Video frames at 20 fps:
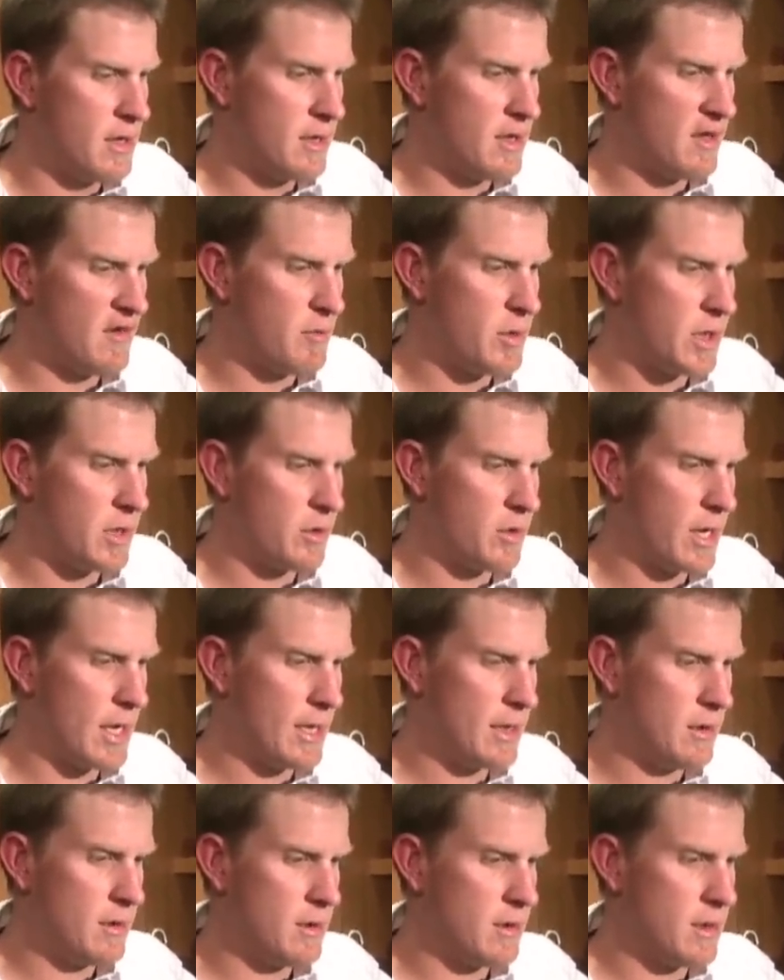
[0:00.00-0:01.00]
they've been
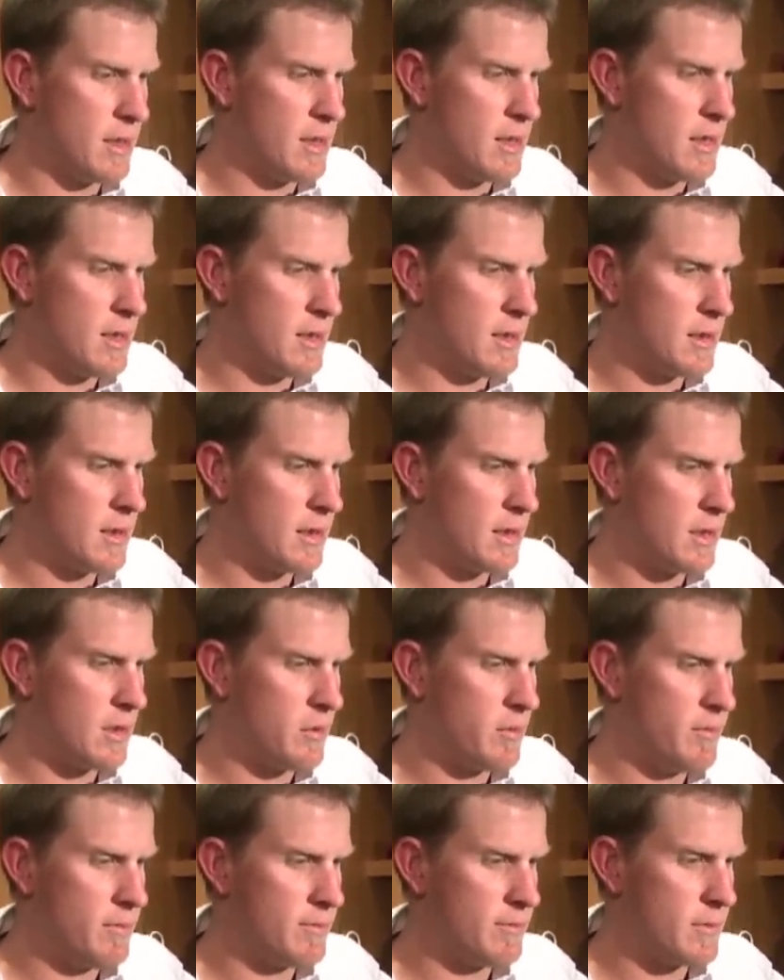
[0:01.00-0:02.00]
great,
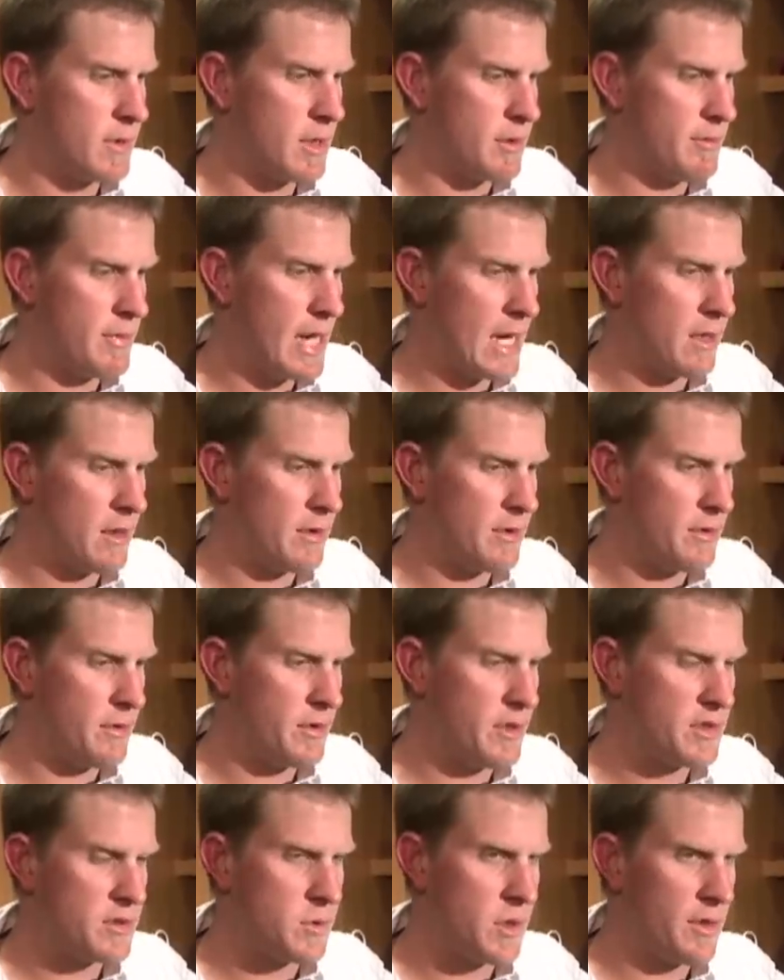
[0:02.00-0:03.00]
battling through
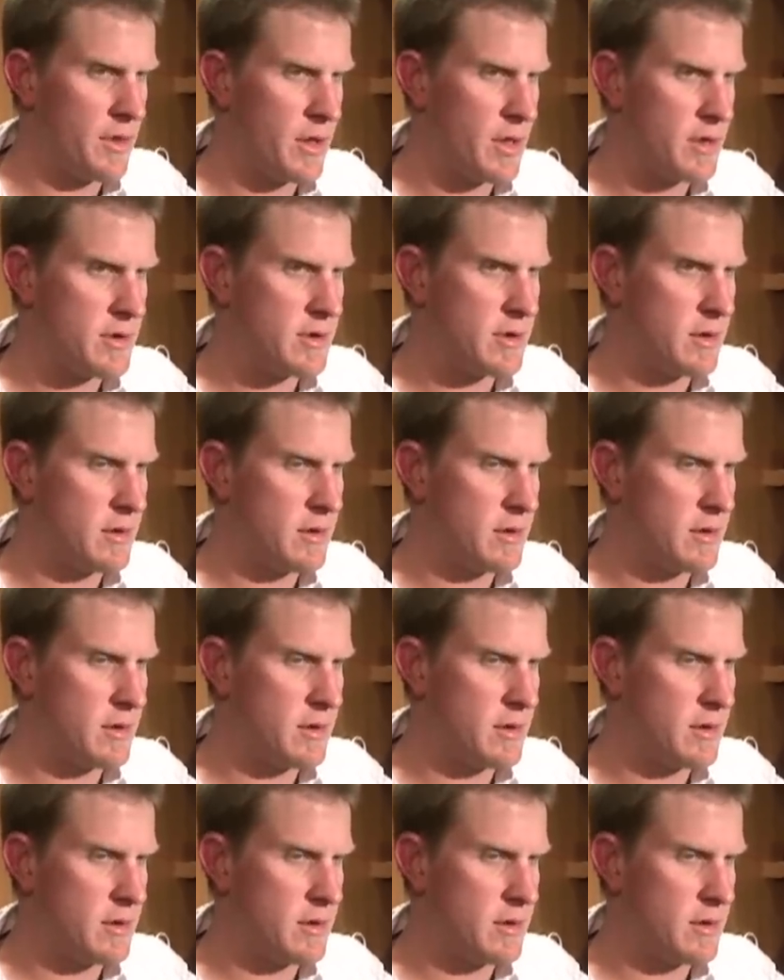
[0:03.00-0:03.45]
this with us,